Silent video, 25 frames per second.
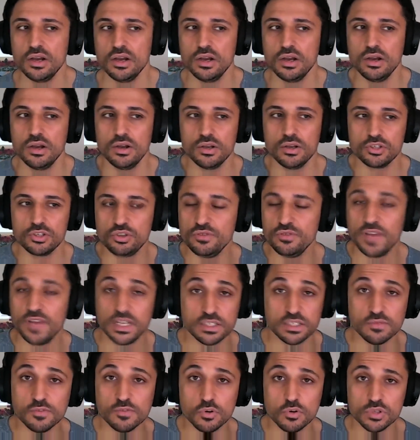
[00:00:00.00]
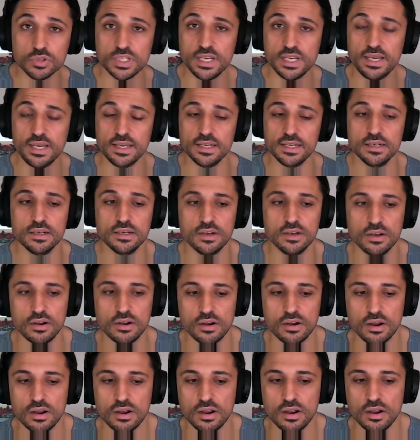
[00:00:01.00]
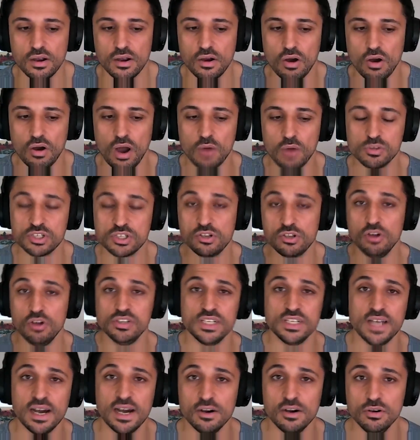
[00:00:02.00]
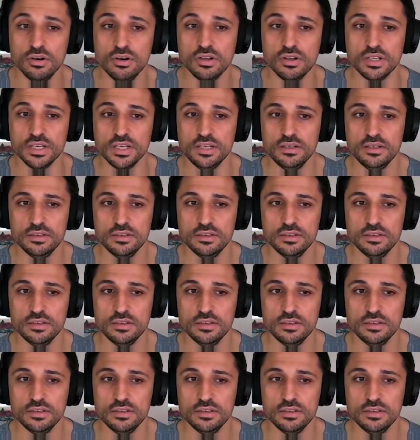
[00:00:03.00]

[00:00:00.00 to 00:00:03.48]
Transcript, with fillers: 2014, I was closing out early,